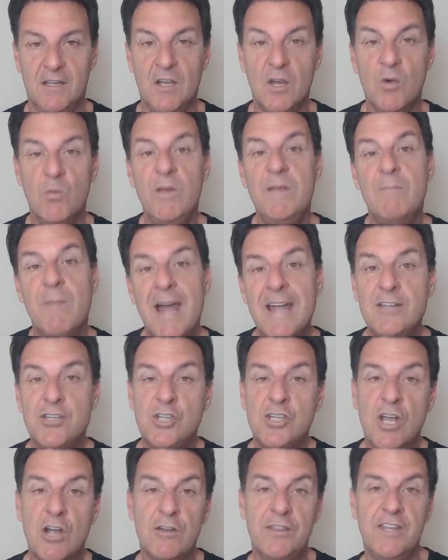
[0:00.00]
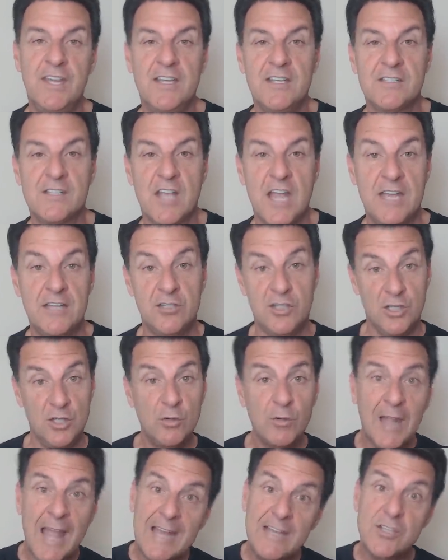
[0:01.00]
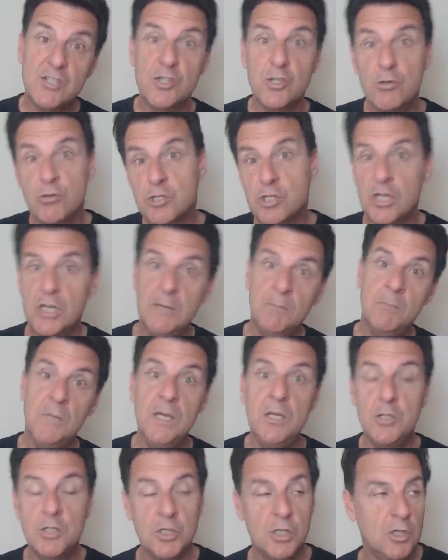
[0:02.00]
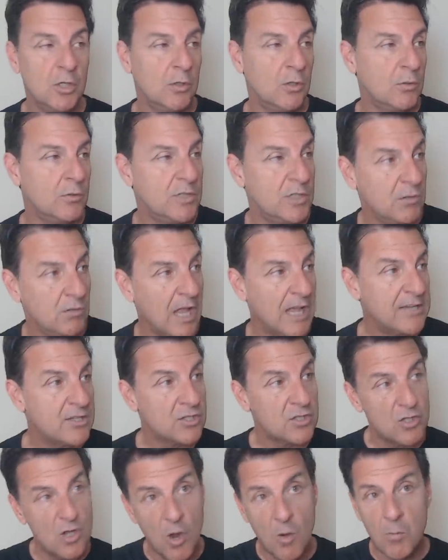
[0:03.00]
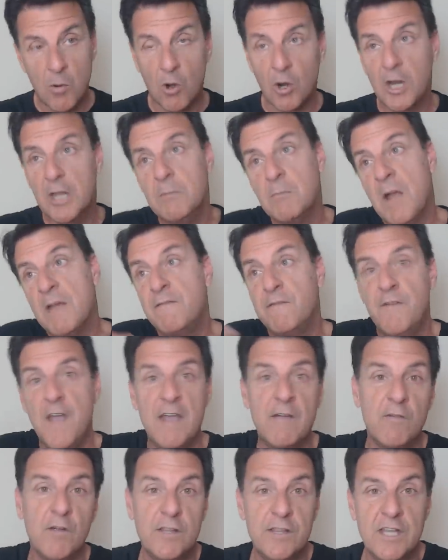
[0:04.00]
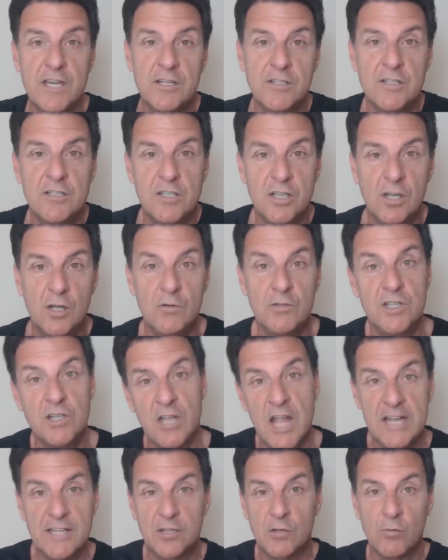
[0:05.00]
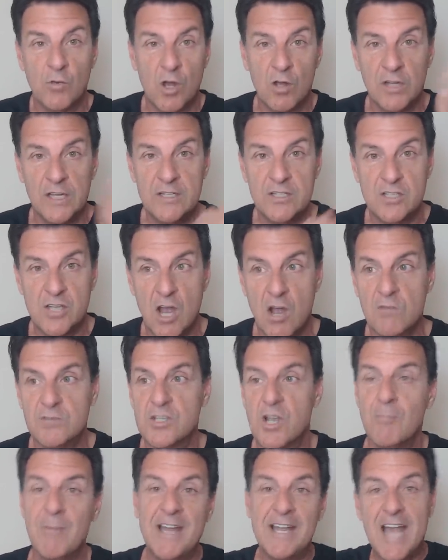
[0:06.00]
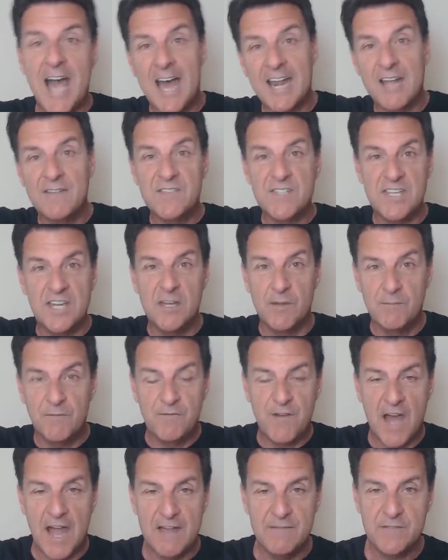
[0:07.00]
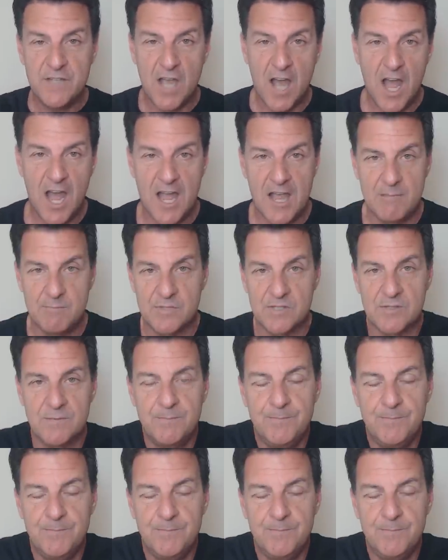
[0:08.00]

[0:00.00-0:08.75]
We might share things like, do you like sushi? Me too. Do you like snowboarding? My favorite thing to do. Do you like the Rolling Stones? Oh my God, I've seen them five times.